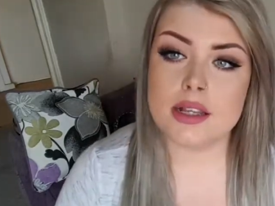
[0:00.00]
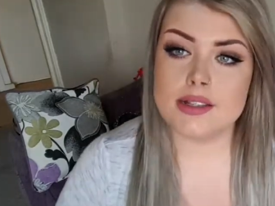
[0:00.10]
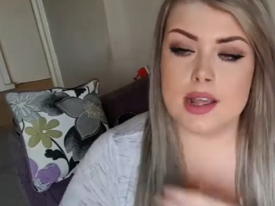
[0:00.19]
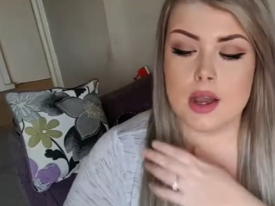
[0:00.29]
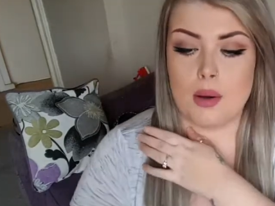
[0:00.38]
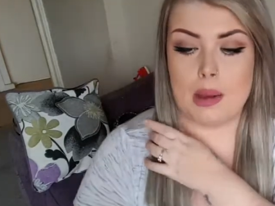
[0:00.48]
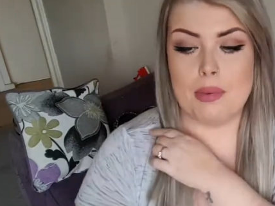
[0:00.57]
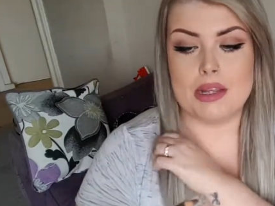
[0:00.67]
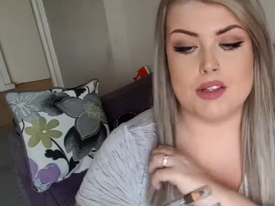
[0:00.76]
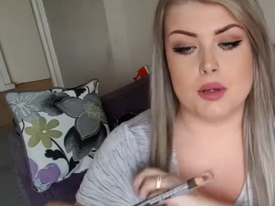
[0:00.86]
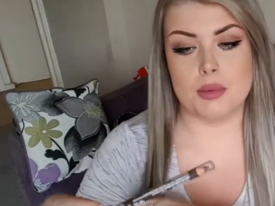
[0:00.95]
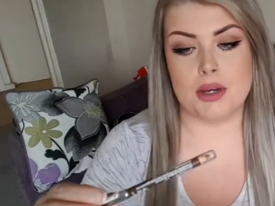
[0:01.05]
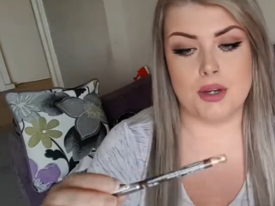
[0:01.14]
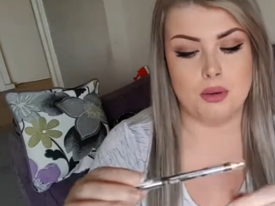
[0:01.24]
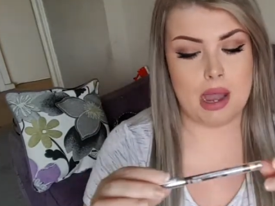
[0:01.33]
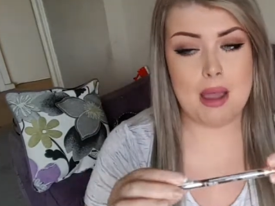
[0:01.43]
so I picked up a
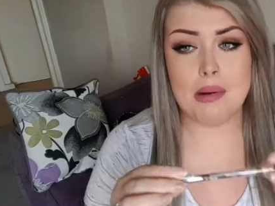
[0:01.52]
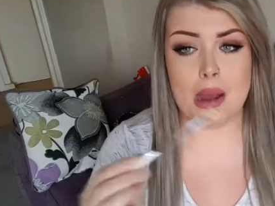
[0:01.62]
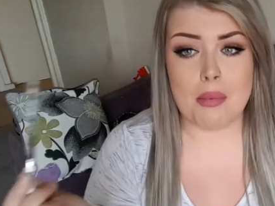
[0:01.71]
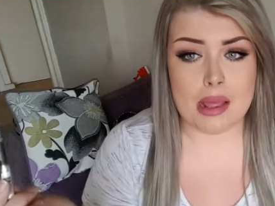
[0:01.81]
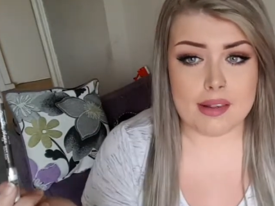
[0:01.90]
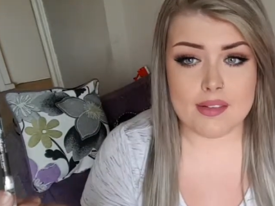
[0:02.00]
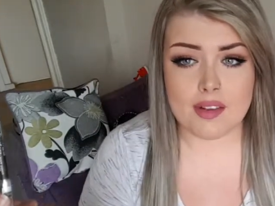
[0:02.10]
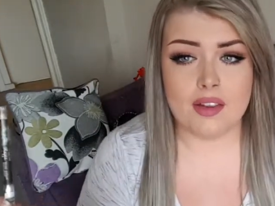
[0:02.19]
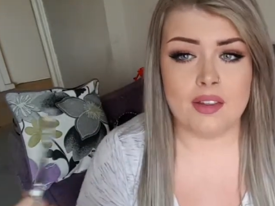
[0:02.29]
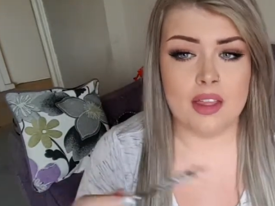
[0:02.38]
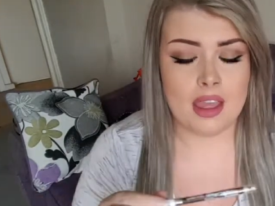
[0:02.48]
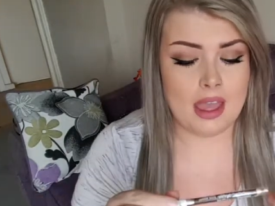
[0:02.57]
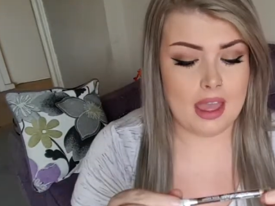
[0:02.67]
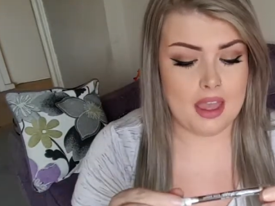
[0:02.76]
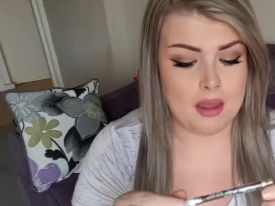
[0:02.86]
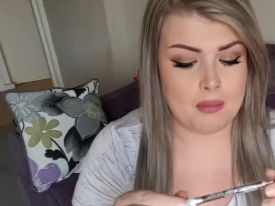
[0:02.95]
new eyebrow pencil
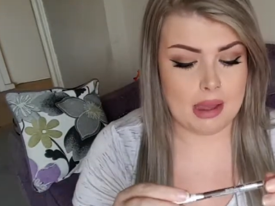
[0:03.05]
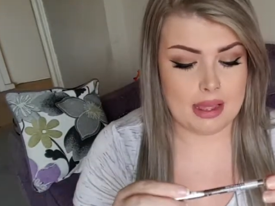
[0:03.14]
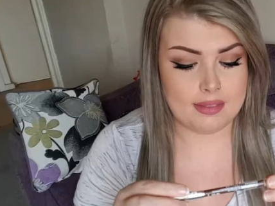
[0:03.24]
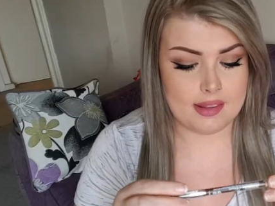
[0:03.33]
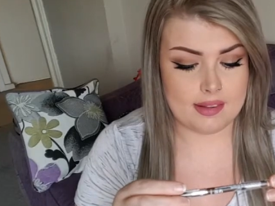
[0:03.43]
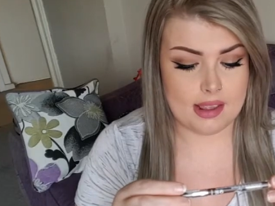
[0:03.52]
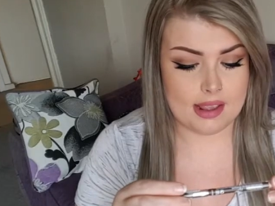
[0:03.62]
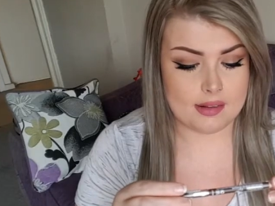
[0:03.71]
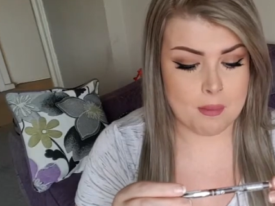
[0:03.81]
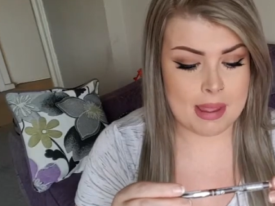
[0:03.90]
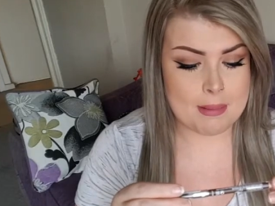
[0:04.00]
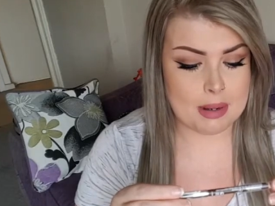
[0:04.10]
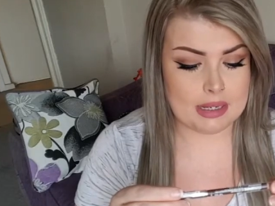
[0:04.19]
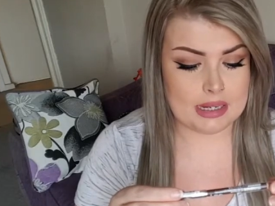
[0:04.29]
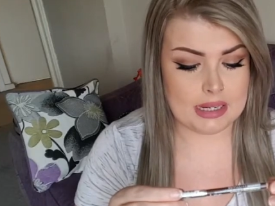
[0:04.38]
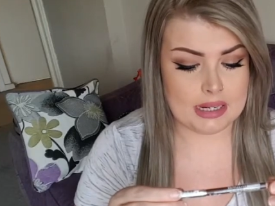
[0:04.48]
um, and this is
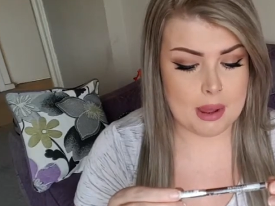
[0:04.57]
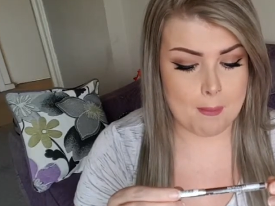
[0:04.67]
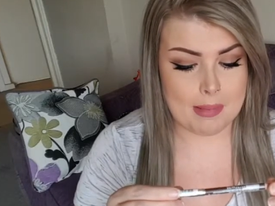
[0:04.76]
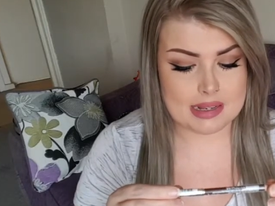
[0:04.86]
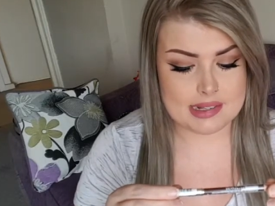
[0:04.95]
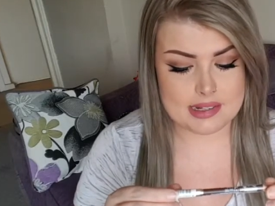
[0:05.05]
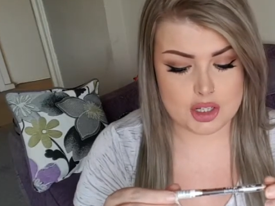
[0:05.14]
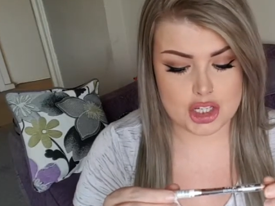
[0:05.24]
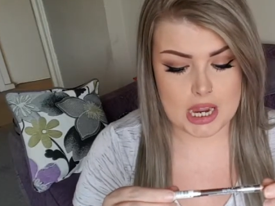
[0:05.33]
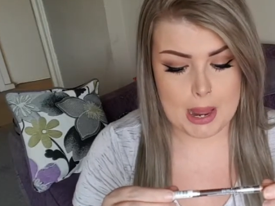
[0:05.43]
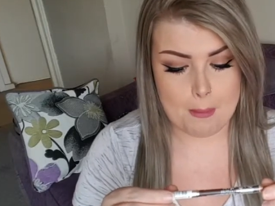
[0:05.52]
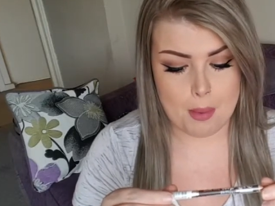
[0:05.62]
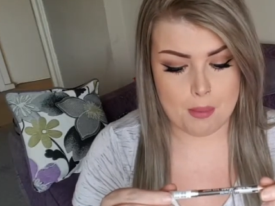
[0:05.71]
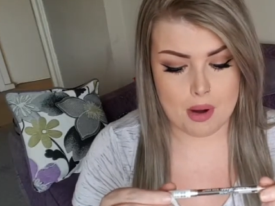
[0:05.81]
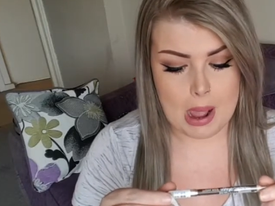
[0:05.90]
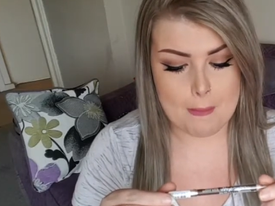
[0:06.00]
Maybelline Master Shape
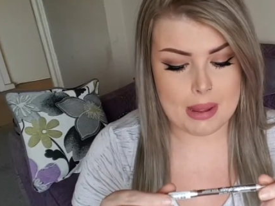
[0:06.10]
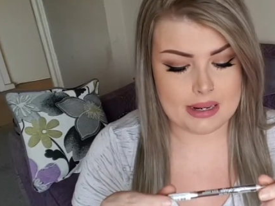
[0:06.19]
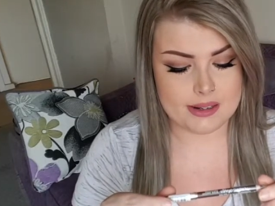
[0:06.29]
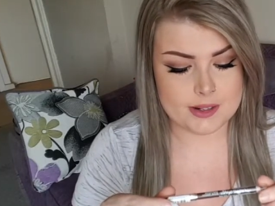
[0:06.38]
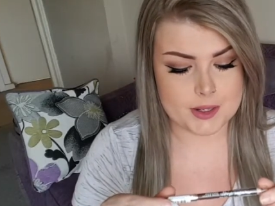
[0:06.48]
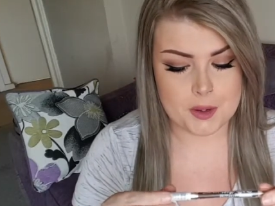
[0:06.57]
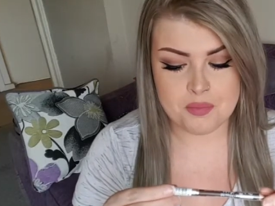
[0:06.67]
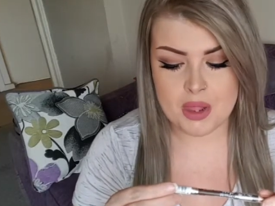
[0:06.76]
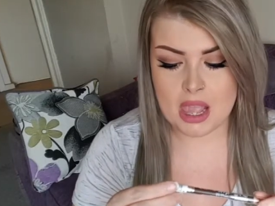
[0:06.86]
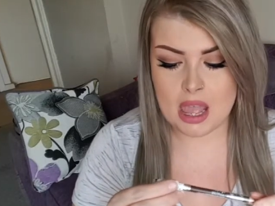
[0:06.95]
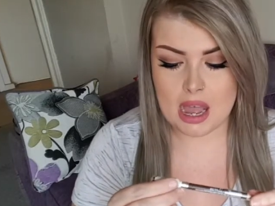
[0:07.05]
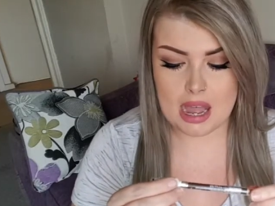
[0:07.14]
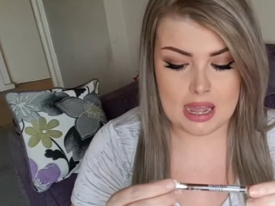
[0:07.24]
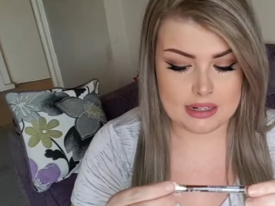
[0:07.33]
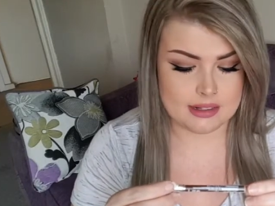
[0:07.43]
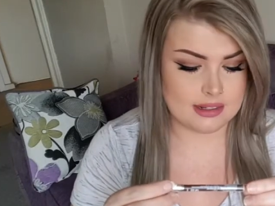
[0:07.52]
Brow Pencil
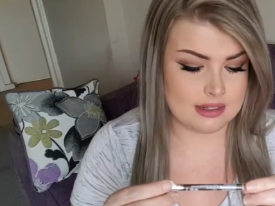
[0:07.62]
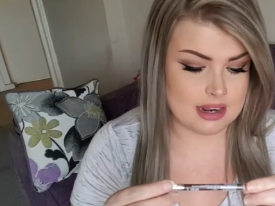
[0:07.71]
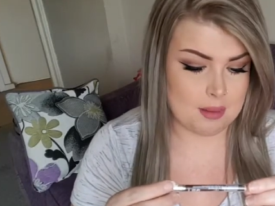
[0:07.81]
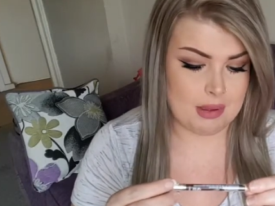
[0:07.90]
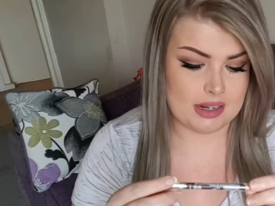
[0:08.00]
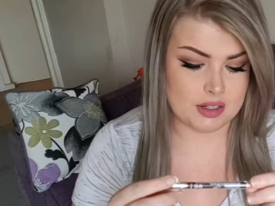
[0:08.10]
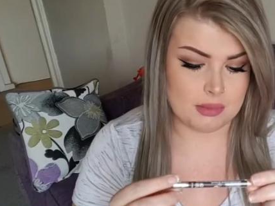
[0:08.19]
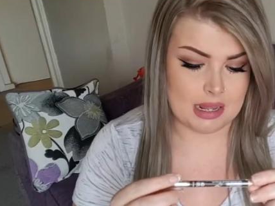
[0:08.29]
and I picked up